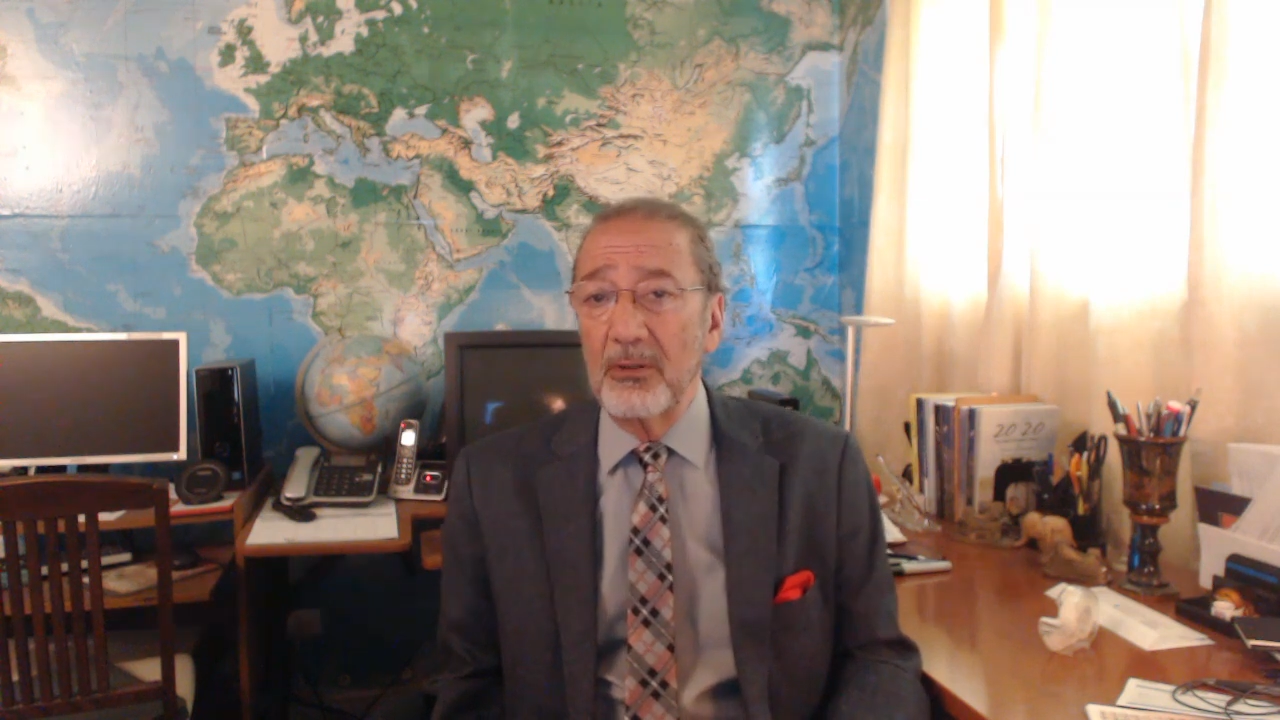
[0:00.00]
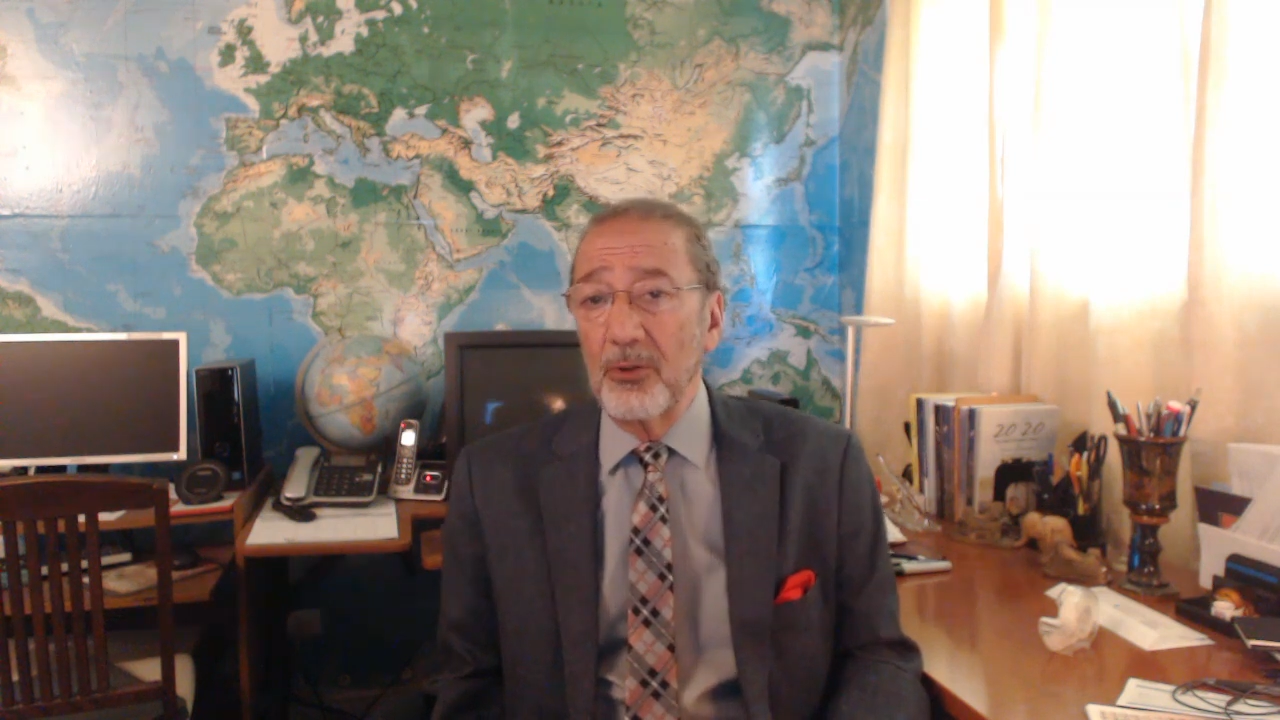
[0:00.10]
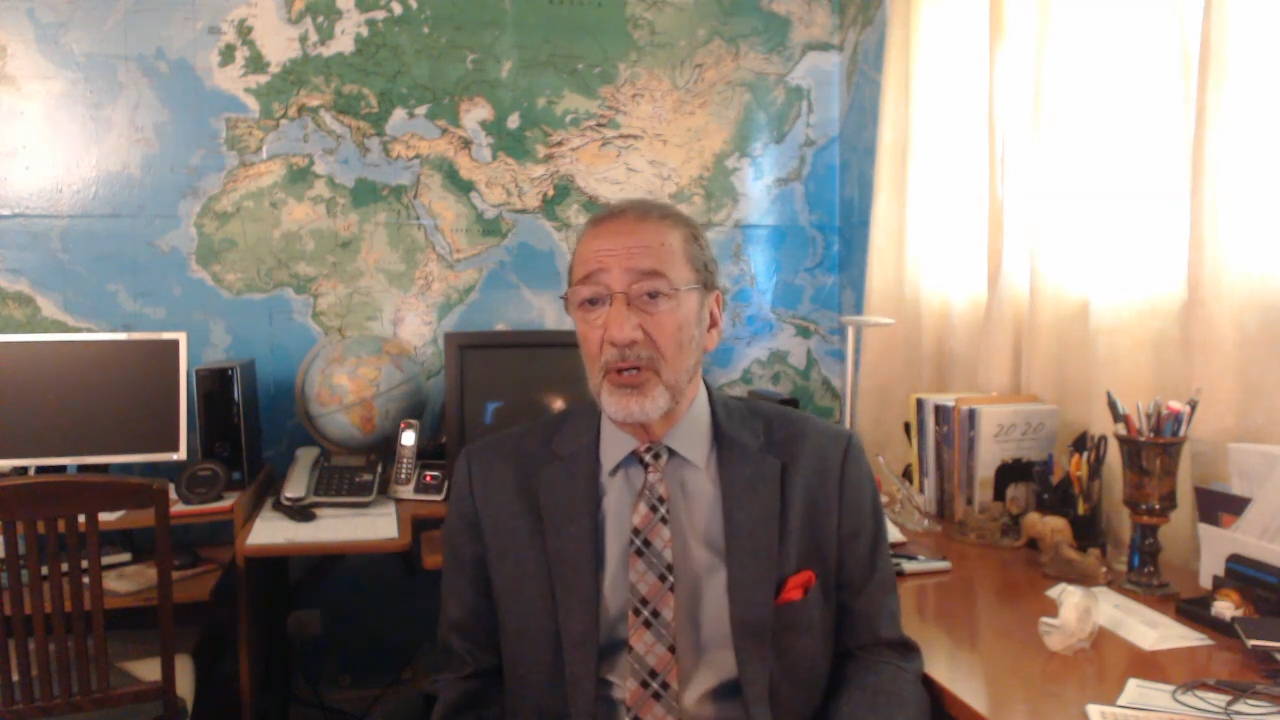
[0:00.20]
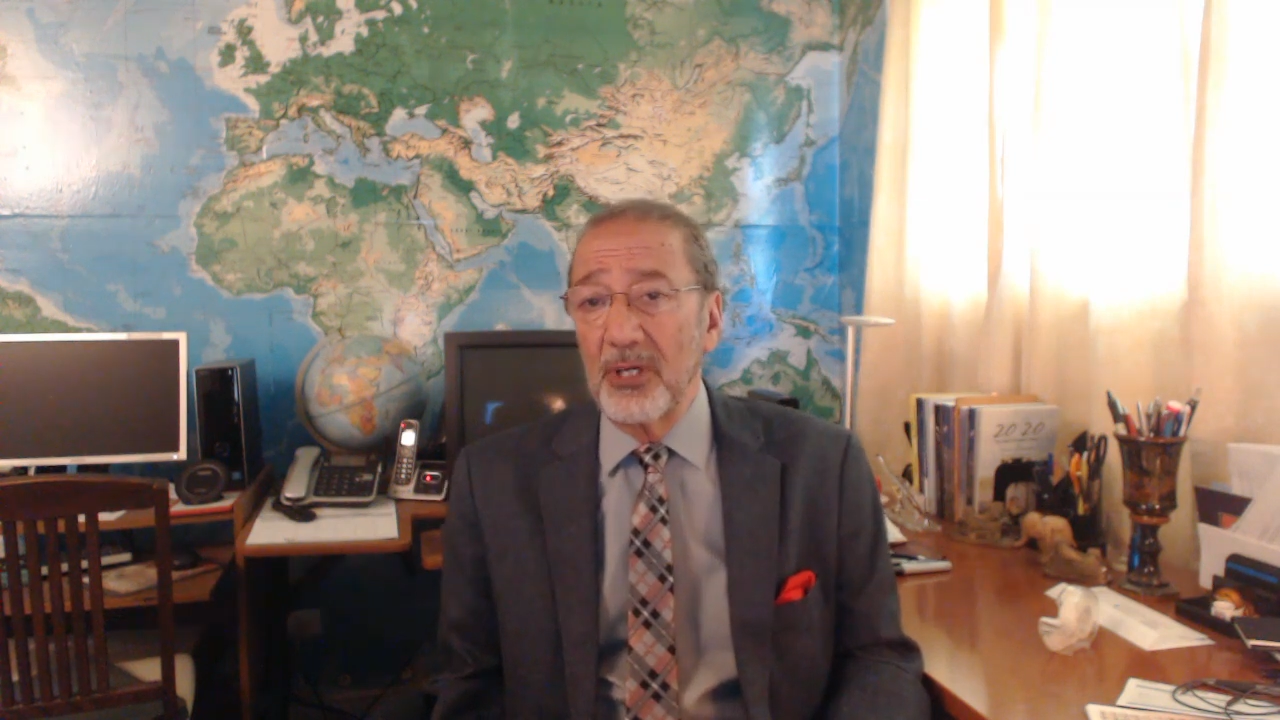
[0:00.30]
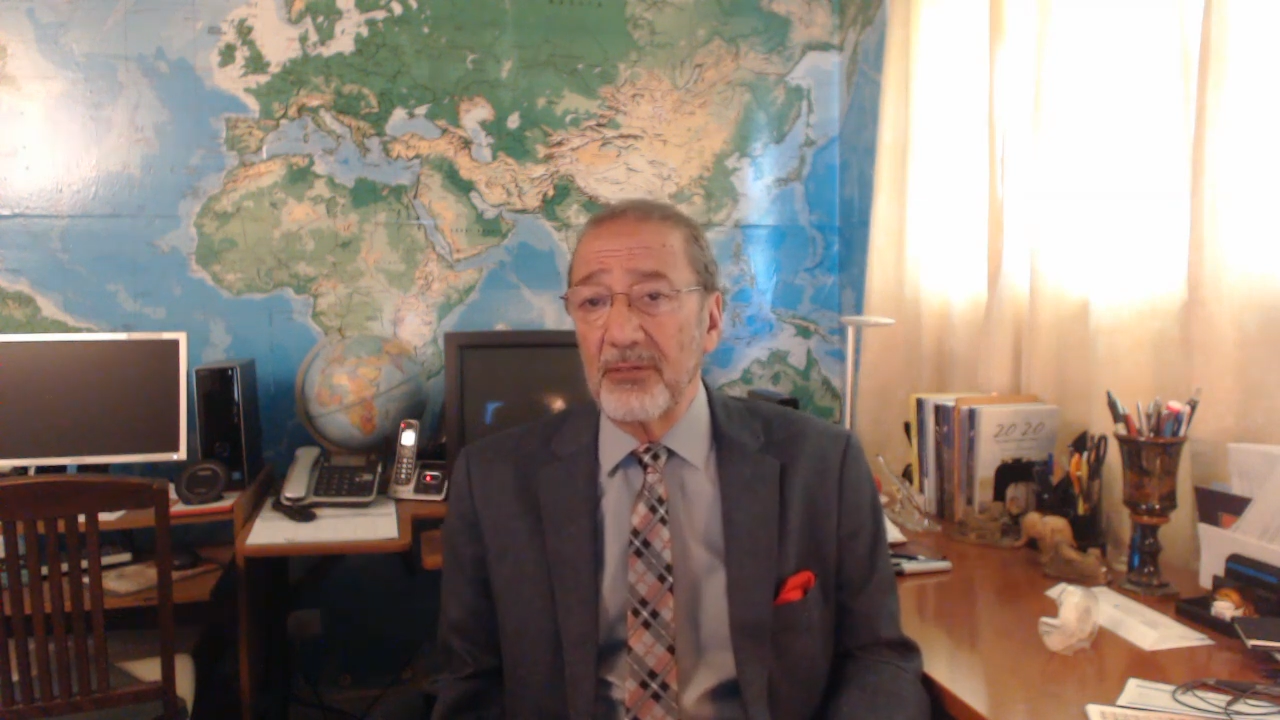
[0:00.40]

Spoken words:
your